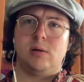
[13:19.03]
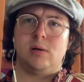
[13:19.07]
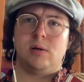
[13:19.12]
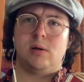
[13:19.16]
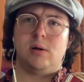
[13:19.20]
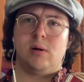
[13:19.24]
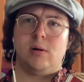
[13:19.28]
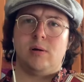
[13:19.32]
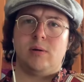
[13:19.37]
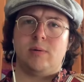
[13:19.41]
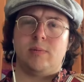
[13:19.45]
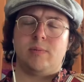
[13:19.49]

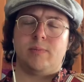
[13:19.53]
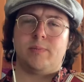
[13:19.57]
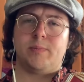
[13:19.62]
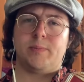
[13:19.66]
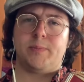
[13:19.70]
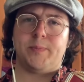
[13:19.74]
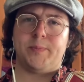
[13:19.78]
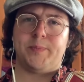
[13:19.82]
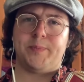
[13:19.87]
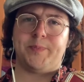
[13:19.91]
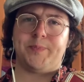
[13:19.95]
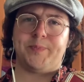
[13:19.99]

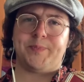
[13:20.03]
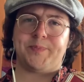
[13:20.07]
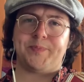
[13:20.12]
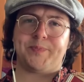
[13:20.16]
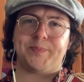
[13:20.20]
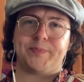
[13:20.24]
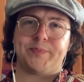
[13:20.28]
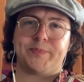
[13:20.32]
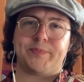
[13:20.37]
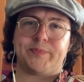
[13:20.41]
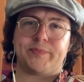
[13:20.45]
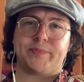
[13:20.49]

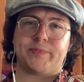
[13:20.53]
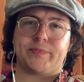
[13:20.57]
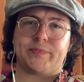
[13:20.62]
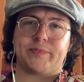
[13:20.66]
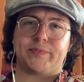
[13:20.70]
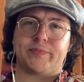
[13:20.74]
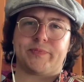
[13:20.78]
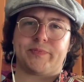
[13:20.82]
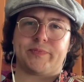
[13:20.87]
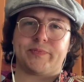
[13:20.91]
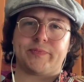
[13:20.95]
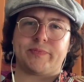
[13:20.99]

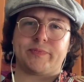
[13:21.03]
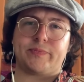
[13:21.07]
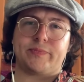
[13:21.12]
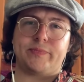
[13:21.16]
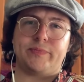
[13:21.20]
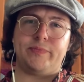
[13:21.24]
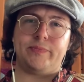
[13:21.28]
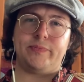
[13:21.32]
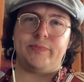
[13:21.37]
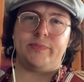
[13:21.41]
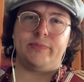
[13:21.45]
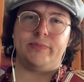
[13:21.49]

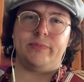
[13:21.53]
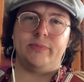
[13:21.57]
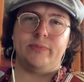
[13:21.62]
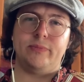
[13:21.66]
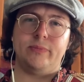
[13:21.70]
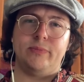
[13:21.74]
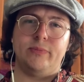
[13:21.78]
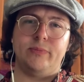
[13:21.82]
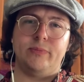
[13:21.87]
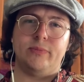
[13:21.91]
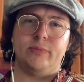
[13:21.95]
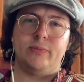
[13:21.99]

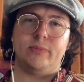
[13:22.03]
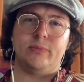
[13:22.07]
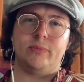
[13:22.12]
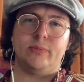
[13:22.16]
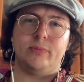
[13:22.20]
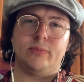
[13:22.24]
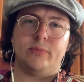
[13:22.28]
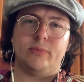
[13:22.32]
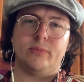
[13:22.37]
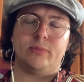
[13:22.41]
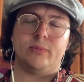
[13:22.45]
(silent)